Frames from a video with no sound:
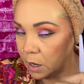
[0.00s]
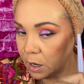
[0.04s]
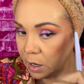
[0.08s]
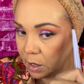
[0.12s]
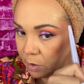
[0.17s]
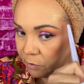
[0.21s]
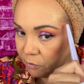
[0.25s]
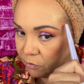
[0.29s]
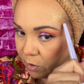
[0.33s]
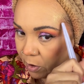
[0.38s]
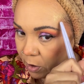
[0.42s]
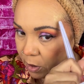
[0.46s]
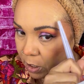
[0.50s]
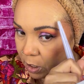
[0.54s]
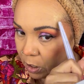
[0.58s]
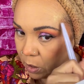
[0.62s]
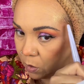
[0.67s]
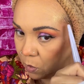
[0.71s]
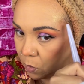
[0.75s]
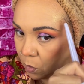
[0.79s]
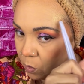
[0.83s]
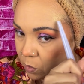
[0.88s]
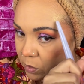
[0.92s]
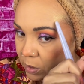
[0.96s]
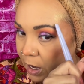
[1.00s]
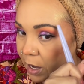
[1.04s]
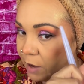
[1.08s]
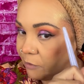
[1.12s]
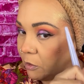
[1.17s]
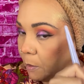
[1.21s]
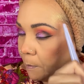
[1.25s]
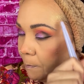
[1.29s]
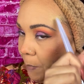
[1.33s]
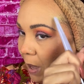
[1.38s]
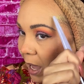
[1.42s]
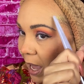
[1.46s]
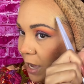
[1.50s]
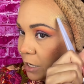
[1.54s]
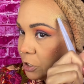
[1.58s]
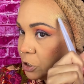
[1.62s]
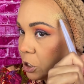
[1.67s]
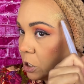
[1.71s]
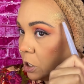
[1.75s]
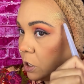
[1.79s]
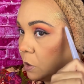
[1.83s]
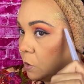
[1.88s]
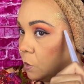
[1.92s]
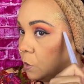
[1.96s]
Very gold. I have a patch of
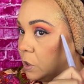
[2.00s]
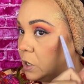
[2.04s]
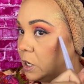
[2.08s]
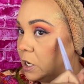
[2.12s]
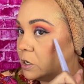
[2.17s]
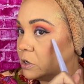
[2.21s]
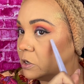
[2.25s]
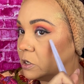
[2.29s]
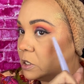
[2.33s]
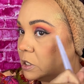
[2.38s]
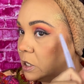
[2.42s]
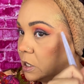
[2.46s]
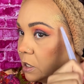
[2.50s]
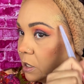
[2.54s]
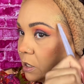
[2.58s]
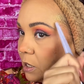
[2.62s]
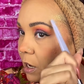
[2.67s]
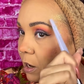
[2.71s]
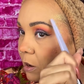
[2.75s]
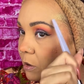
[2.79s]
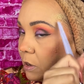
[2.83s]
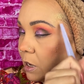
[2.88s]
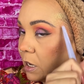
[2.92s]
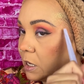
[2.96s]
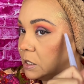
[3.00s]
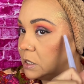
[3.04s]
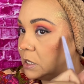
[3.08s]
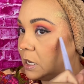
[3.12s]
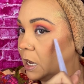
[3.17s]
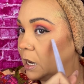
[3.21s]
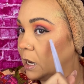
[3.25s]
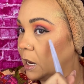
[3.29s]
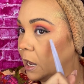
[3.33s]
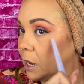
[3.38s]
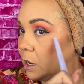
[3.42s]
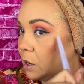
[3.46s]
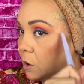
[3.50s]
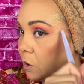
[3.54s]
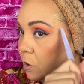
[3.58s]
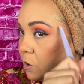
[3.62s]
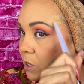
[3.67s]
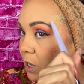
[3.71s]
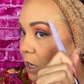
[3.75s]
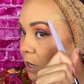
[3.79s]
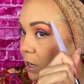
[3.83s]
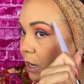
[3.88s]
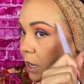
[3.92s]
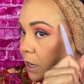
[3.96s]
gold glitter sitting there. Now I say I like gold and I
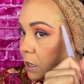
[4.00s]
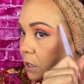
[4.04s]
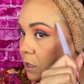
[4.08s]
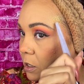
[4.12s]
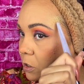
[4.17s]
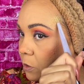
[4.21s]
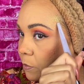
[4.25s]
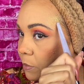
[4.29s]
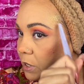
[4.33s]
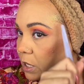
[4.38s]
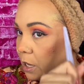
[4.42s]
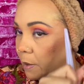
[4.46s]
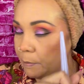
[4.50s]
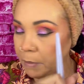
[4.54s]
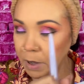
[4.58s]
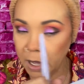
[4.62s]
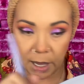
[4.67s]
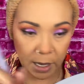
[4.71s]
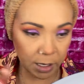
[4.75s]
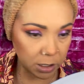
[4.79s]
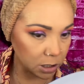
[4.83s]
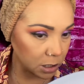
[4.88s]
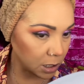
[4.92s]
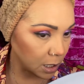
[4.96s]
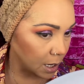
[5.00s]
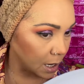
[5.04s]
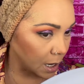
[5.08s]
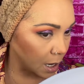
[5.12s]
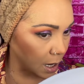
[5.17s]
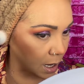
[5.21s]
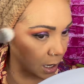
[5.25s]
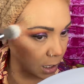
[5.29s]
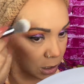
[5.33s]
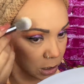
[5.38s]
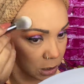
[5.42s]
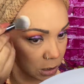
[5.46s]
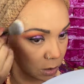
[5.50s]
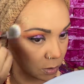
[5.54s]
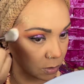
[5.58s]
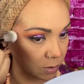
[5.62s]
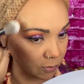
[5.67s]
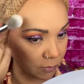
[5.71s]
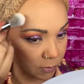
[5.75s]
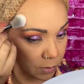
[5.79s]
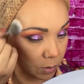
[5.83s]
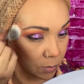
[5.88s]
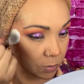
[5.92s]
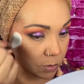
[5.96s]
like glitter, but that patch, I shall
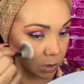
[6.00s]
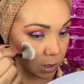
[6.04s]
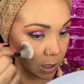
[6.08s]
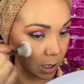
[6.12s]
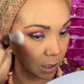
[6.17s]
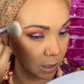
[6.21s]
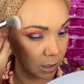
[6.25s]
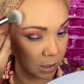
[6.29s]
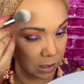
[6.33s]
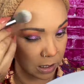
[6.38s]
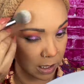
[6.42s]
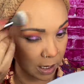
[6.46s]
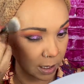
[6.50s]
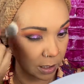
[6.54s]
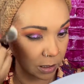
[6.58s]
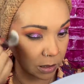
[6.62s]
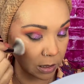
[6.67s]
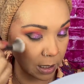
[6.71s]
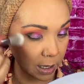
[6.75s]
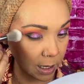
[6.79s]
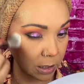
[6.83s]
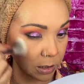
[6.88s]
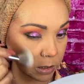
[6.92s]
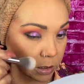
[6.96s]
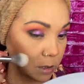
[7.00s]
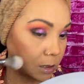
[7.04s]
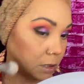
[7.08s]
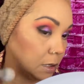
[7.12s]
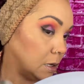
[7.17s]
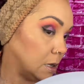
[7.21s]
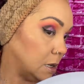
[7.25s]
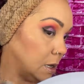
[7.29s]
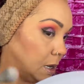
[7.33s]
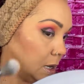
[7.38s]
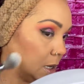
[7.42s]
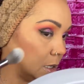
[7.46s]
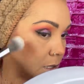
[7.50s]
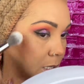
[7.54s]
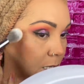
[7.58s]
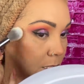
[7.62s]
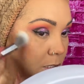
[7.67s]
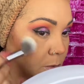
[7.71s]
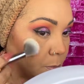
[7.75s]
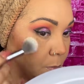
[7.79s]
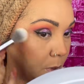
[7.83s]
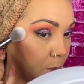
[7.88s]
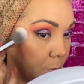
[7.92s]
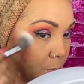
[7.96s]
diffuse that because that's a
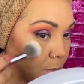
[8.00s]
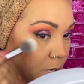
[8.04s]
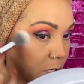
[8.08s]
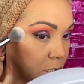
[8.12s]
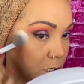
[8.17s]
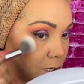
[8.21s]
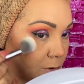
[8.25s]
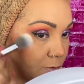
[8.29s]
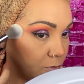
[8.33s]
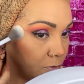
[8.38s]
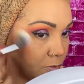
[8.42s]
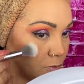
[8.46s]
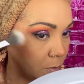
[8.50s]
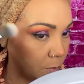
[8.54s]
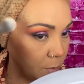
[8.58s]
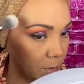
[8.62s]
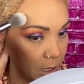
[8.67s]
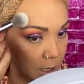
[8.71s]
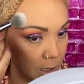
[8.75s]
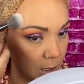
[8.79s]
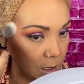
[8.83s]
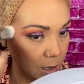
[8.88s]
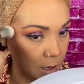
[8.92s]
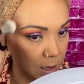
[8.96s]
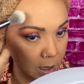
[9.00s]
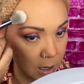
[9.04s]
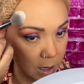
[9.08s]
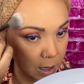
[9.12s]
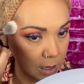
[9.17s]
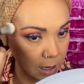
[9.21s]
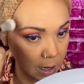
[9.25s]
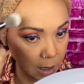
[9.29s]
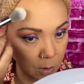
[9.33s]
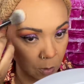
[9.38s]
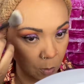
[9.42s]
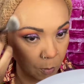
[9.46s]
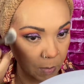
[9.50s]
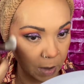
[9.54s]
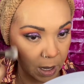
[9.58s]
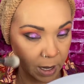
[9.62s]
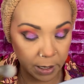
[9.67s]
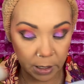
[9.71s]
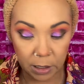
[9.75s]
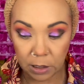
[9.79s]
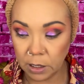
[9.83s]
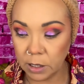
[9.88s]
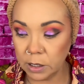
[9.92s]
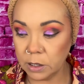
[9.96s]
bit much even for me. And I don't mind
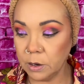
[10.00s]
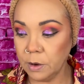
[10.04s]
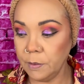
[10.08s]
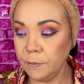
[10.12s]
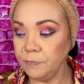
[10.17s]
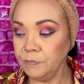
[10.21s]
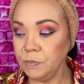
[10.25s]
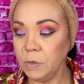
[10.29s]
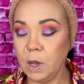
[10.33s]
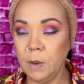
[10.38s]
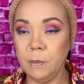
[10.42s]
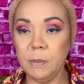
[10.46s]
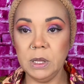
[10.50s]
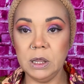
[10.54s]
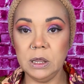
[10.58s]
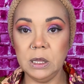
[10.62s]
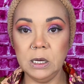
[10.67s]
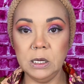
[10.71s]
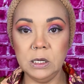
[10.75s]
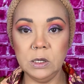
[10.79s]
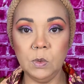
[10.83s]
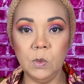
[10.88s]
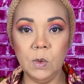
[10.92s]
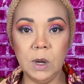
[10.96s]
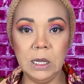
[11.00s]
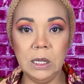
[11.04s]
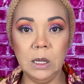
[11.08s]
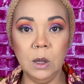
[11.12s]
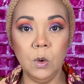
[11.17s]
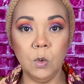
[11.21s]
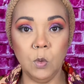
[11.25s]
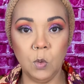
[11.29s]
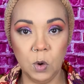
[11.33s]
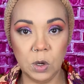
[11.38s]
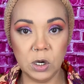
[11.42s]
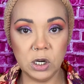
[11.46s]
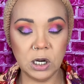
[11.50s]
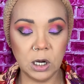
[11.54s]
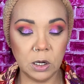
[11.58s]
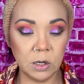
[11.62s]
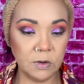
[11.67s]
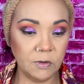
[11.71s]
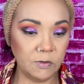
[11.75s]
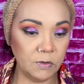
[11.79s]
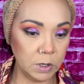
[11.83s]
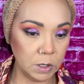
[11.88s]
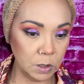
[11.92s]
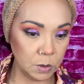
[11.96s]
glitter. But this one, we shall
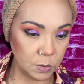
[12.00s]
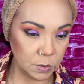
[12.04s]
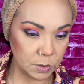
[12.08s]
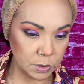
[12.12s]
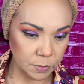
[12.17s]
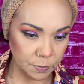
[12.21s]
diffuse.